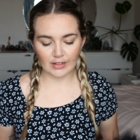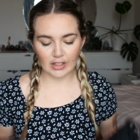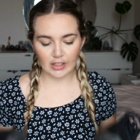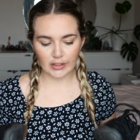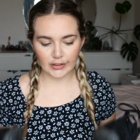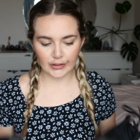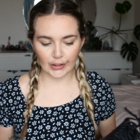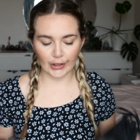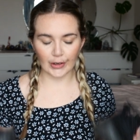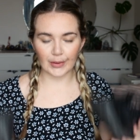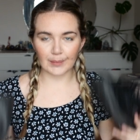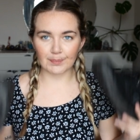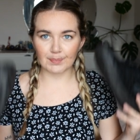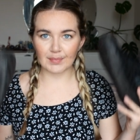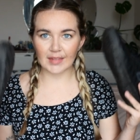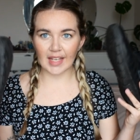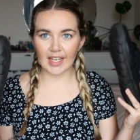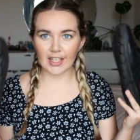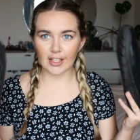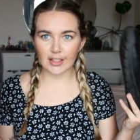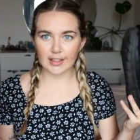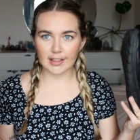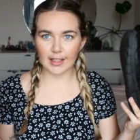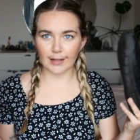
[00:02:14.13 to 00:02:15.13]
So
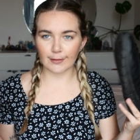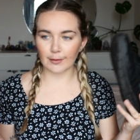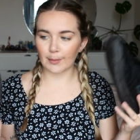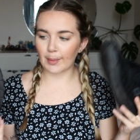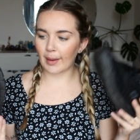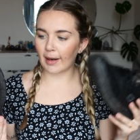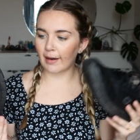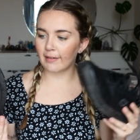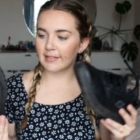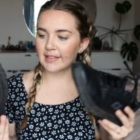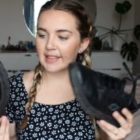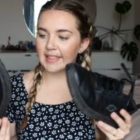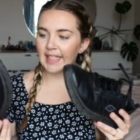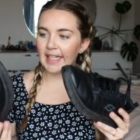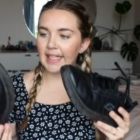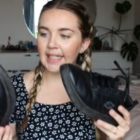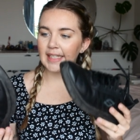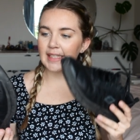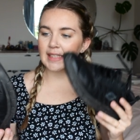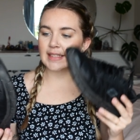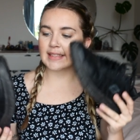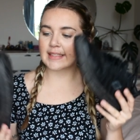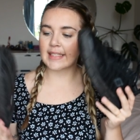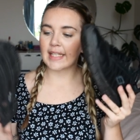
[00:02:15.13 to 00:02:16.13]
get yourself a pair of
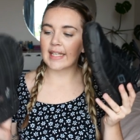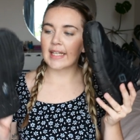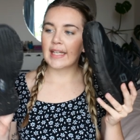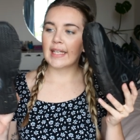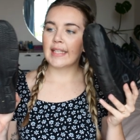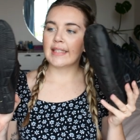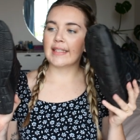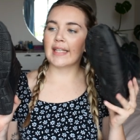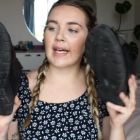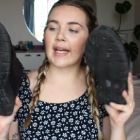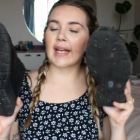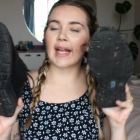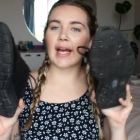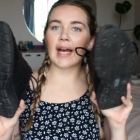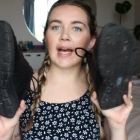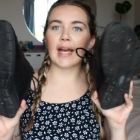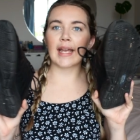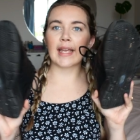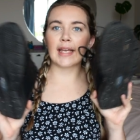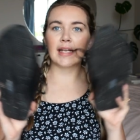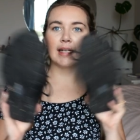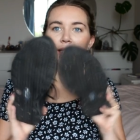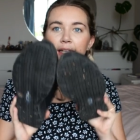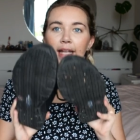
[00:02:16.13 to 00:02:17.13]
sneakers that
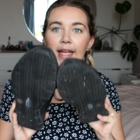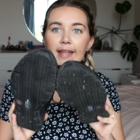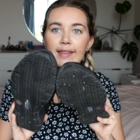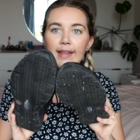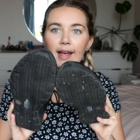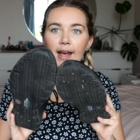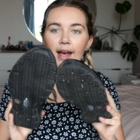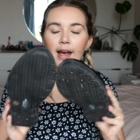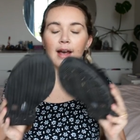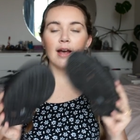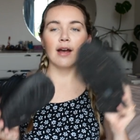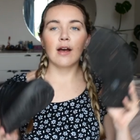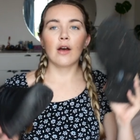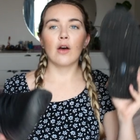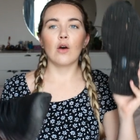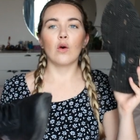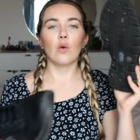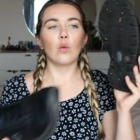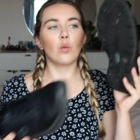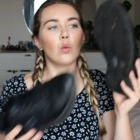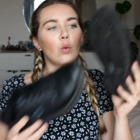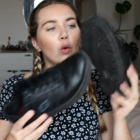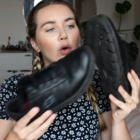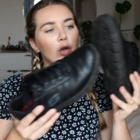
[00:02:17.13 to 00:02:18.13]
are leather,
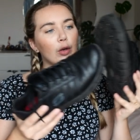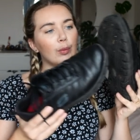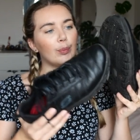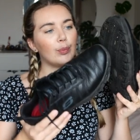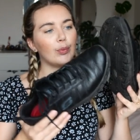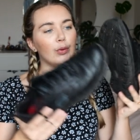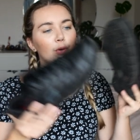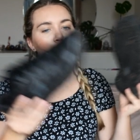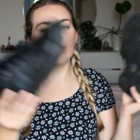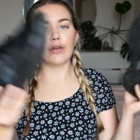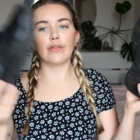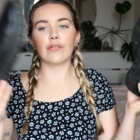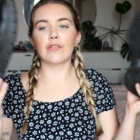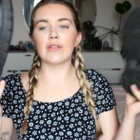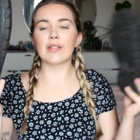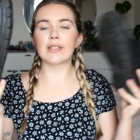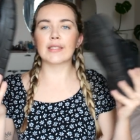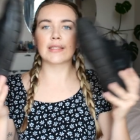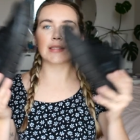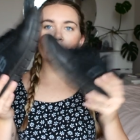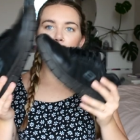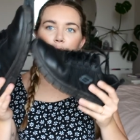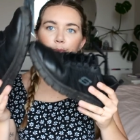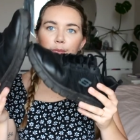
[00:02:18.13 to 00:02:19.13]
waterproof,
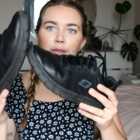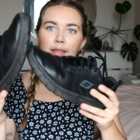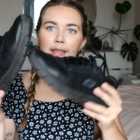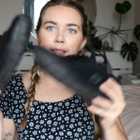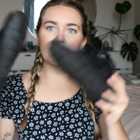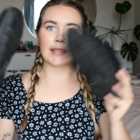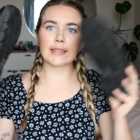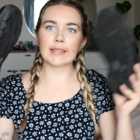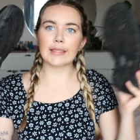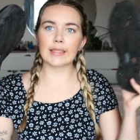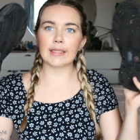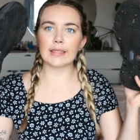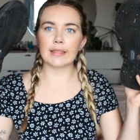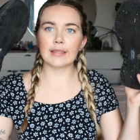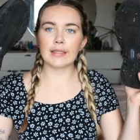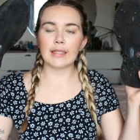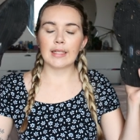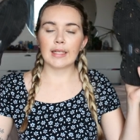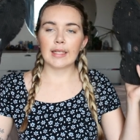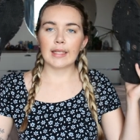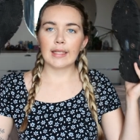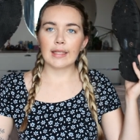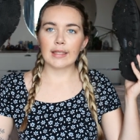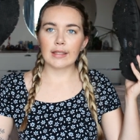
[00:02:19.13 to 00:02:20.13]
slip resistant,
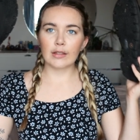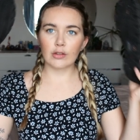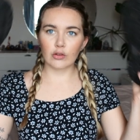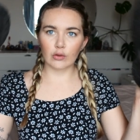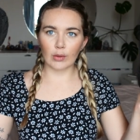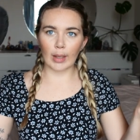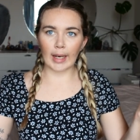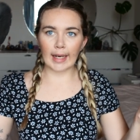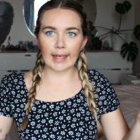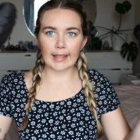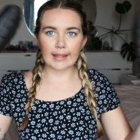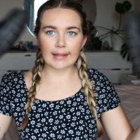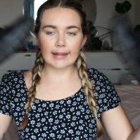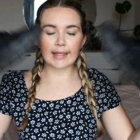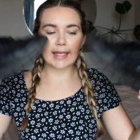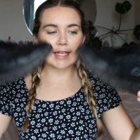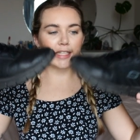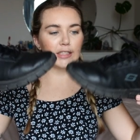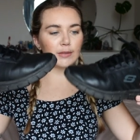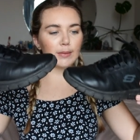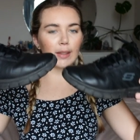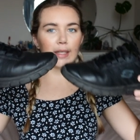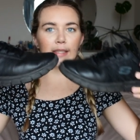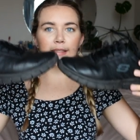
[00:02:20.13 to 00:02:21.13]
great.
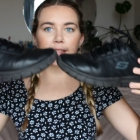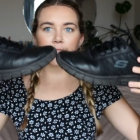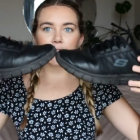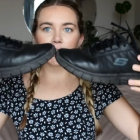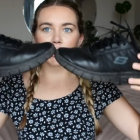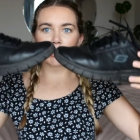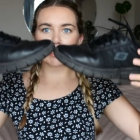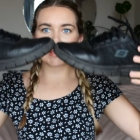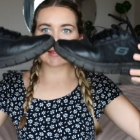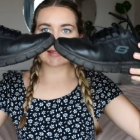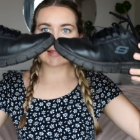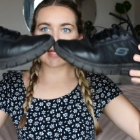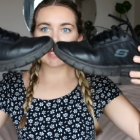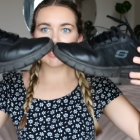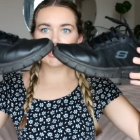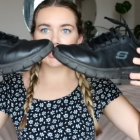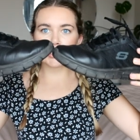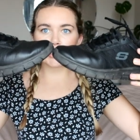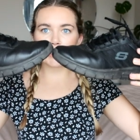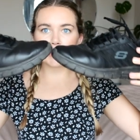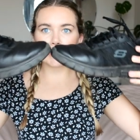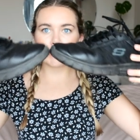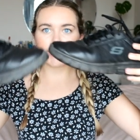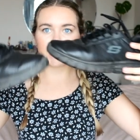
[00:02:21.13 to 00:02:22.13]
These ones are just
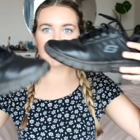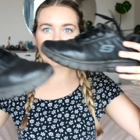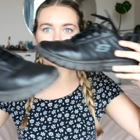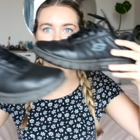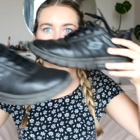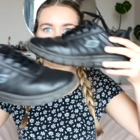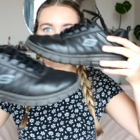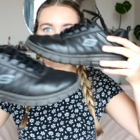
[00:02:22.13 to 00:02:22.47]
Skechers